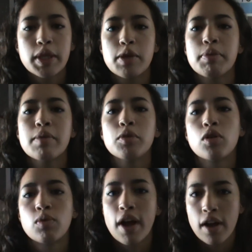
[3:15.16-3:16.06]
the people
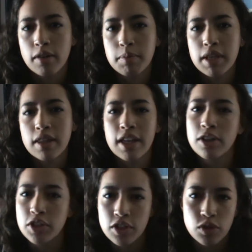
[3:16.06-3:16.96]
around me, the
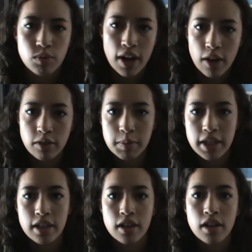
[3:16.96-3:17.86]
energies around
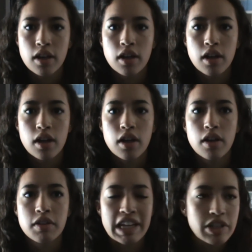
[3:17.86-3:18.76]
me,
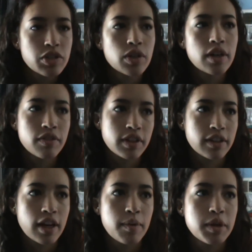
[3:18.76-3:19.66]
nature and everything
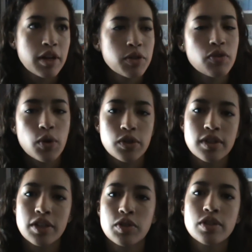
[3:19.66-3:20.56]
like that. I do focus
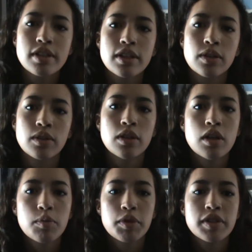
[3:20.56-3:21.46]
on nature still,
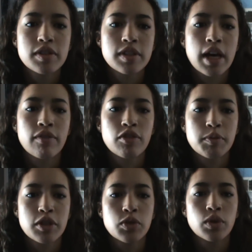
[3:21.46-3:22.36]
but this is a time for
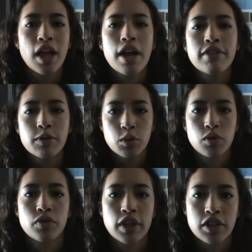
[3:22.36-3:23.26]
me to do a lot of inward
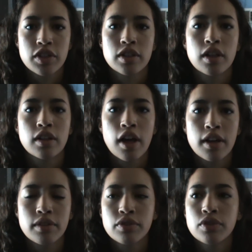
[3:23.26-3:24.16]
reflection, a
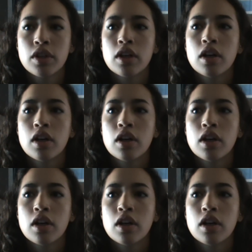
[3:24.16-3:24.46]
lot of